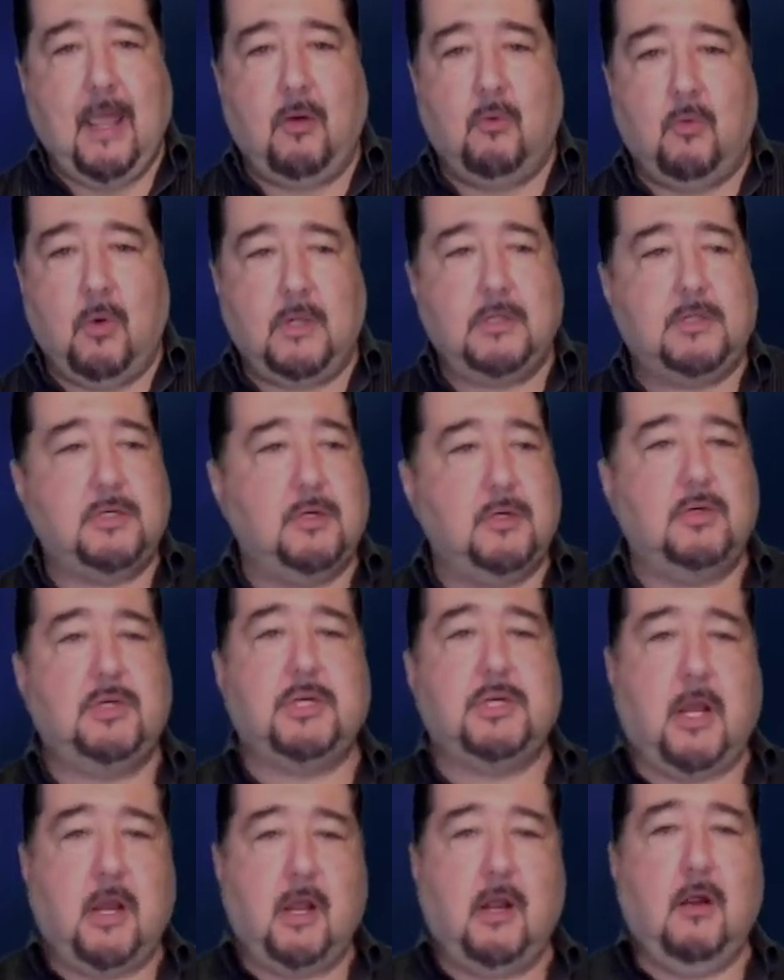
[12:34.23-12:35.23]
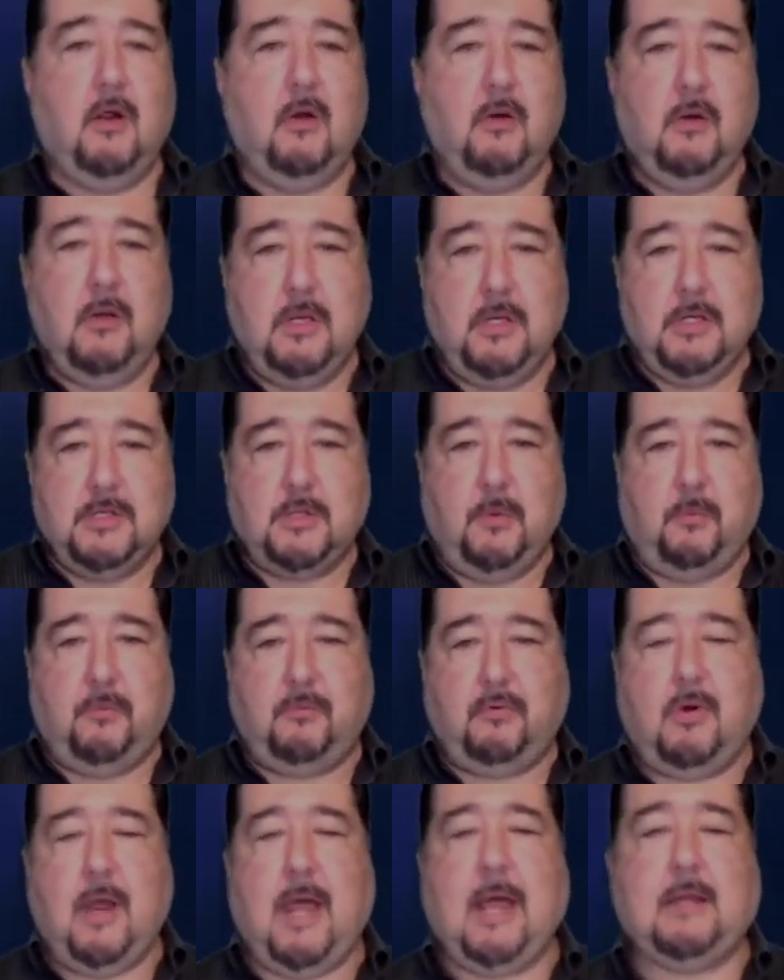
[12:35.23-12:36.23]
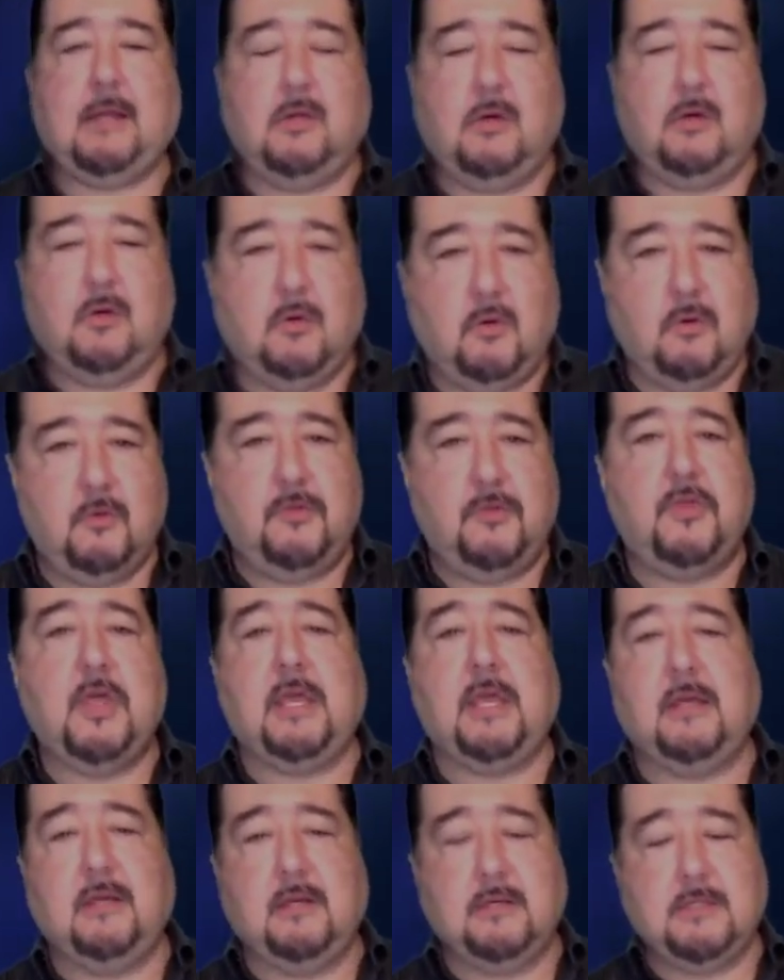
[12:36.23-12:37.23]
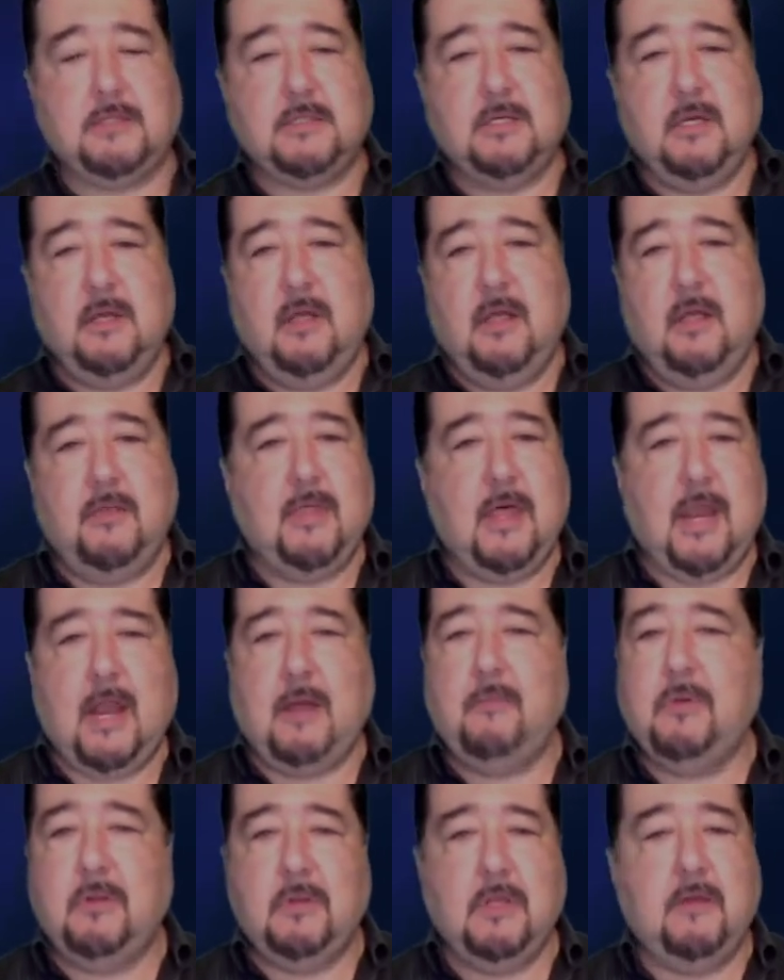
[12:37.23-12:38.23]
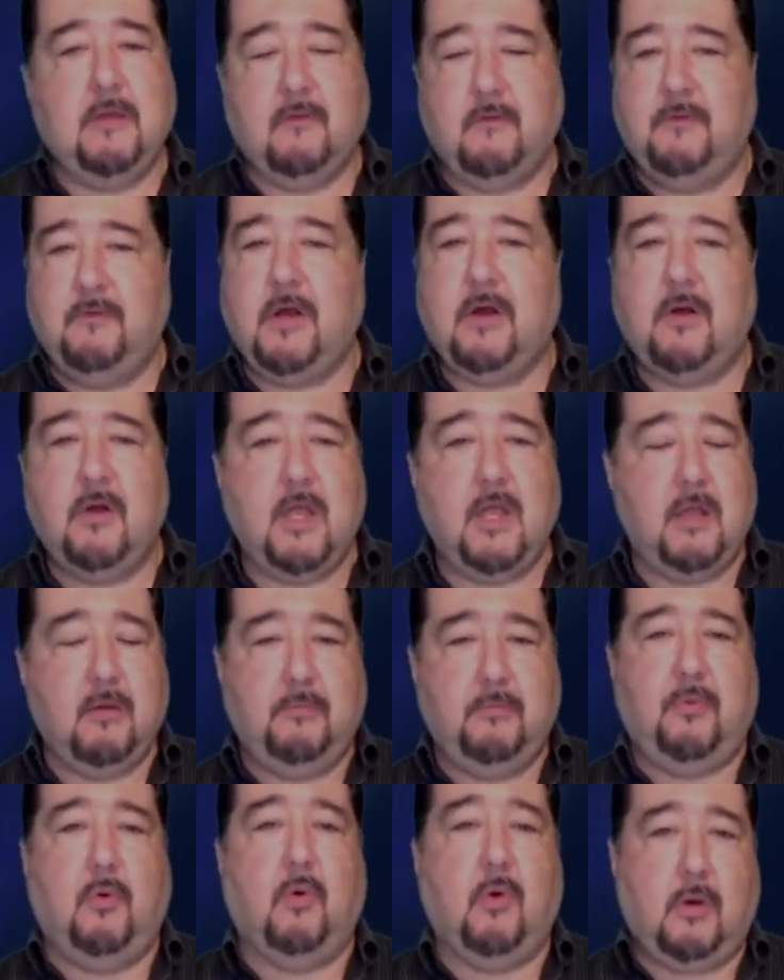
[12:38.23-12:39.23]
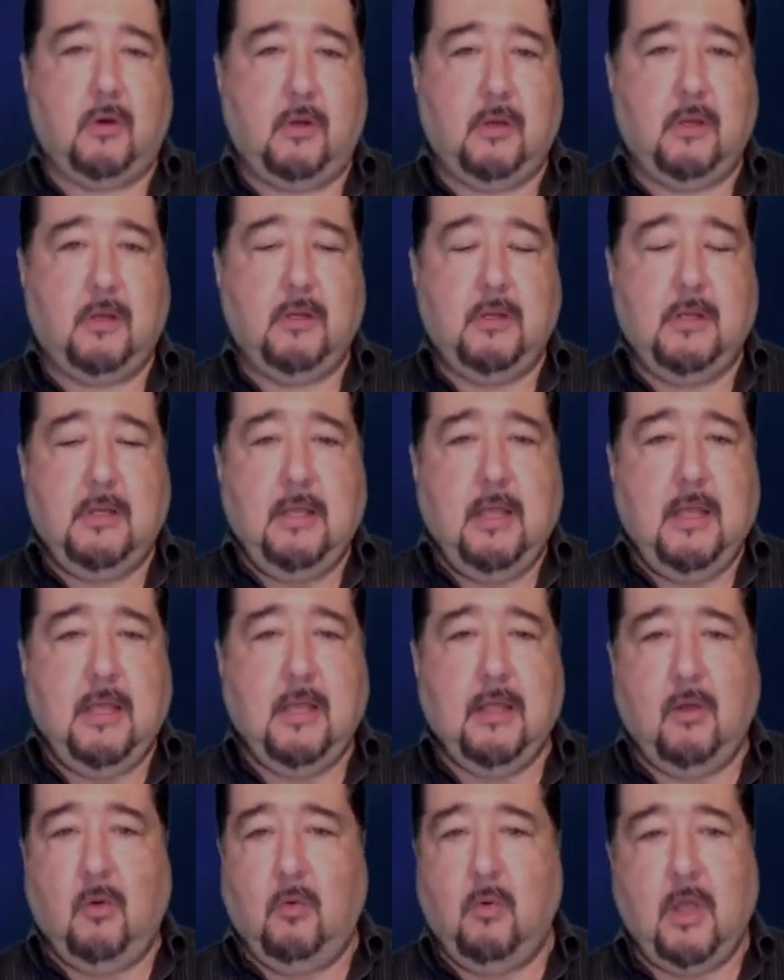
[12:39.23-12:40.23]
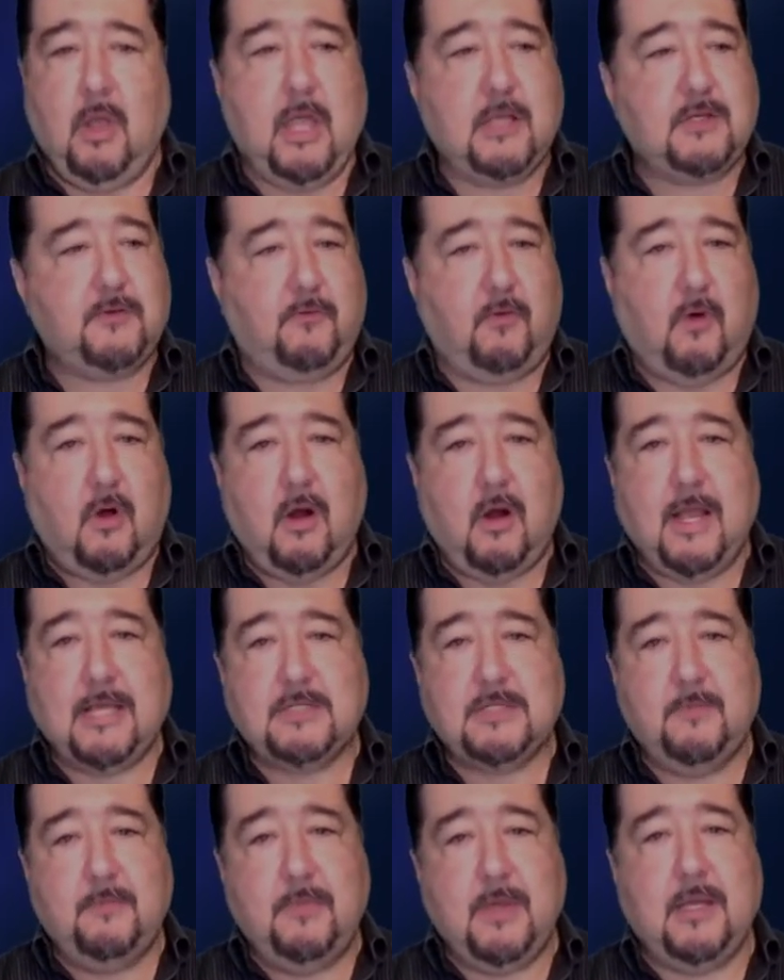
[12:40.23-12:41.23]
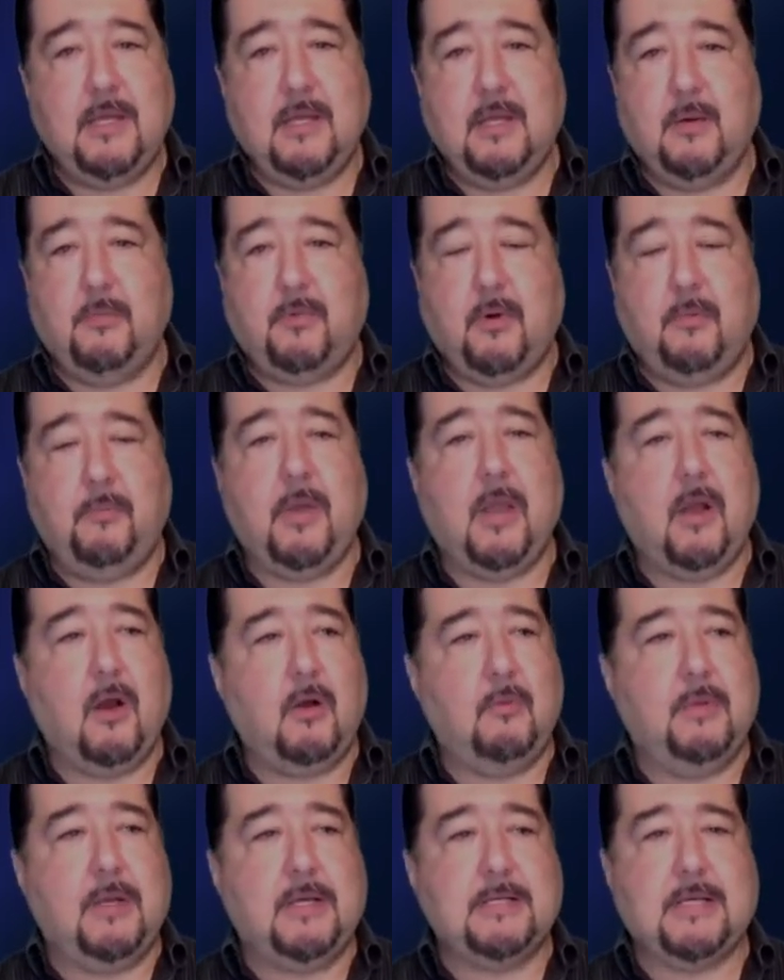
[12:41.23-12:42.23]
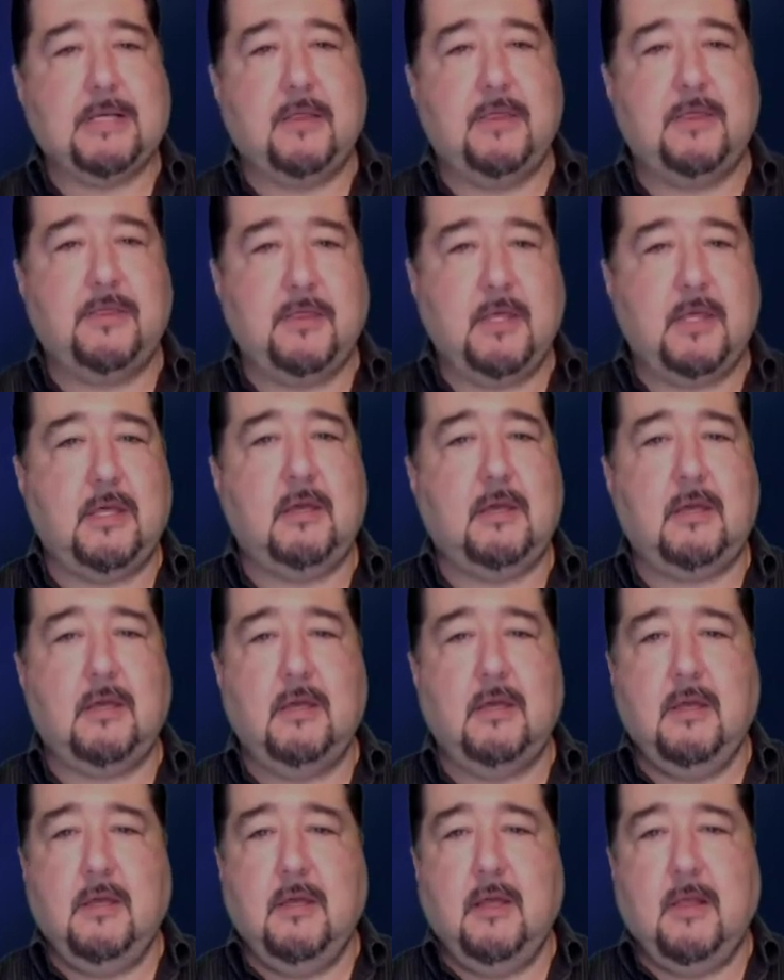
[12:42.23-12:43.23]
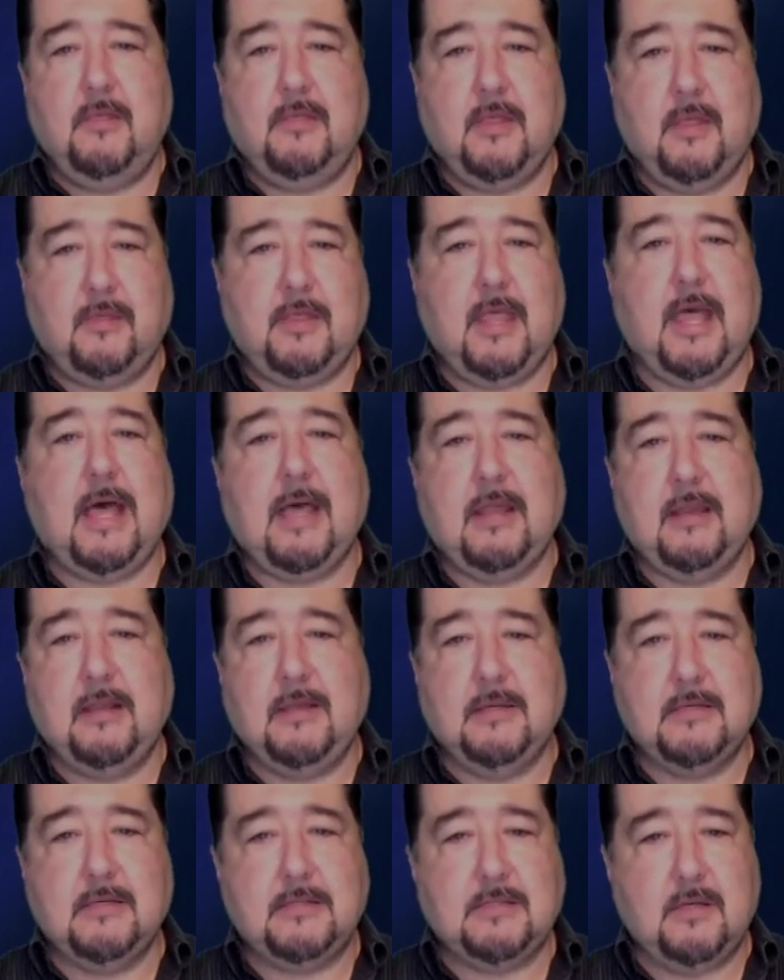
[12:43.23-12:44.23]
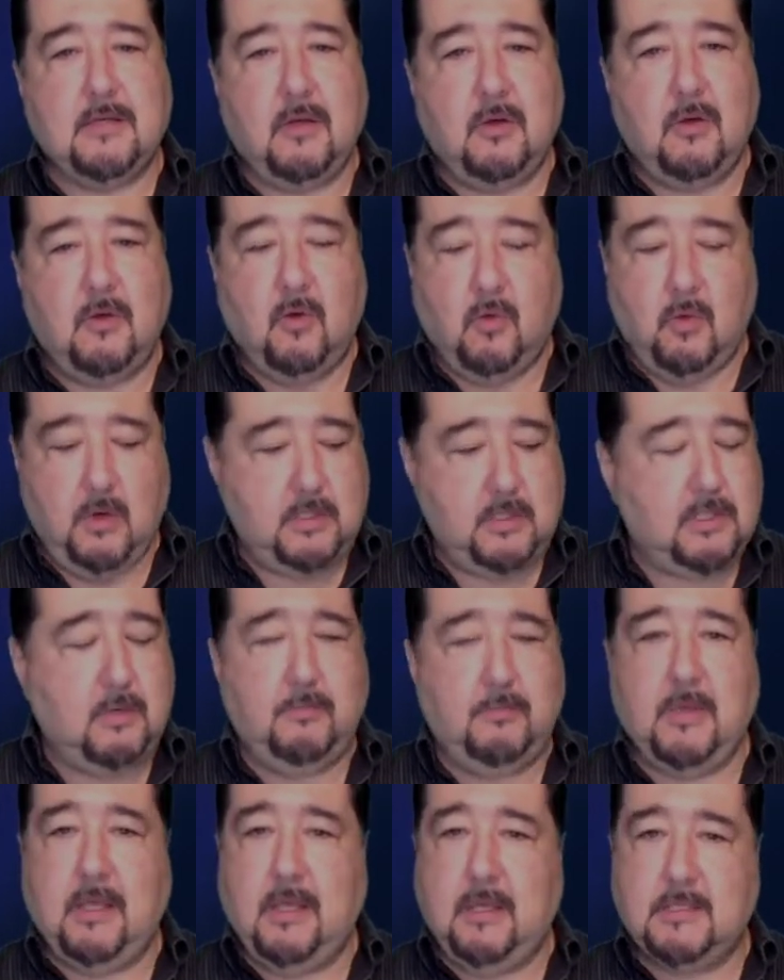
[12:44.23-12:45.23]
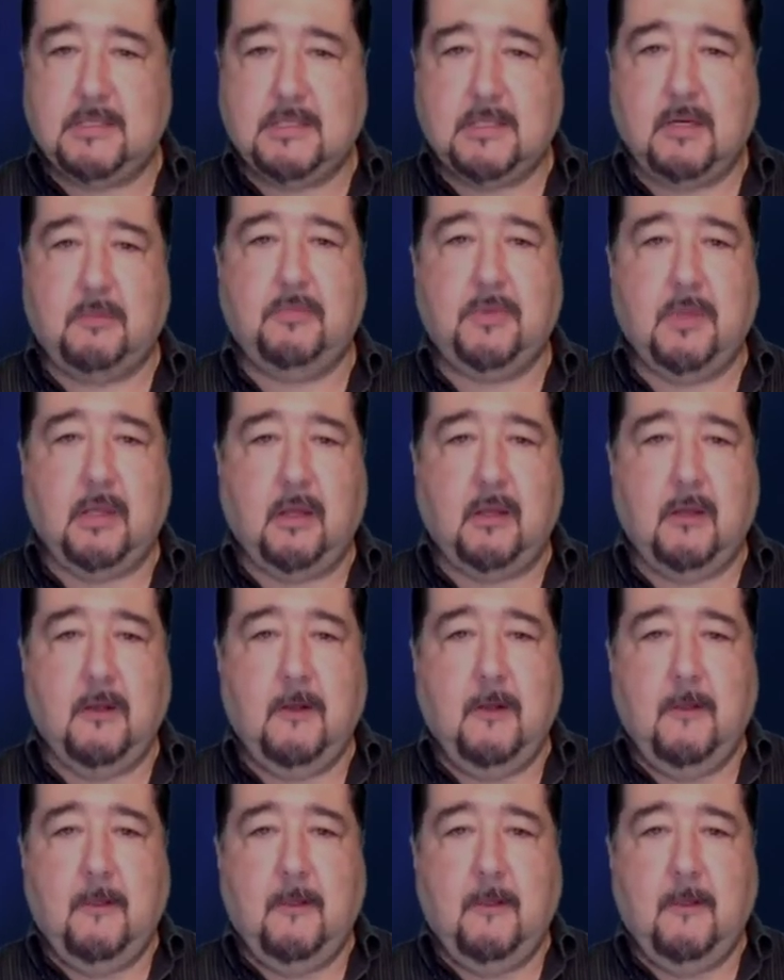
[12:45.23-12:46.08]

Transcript: I want to share some practical things that I believe are very important in, as far as being prepared, because I think that that is going to be something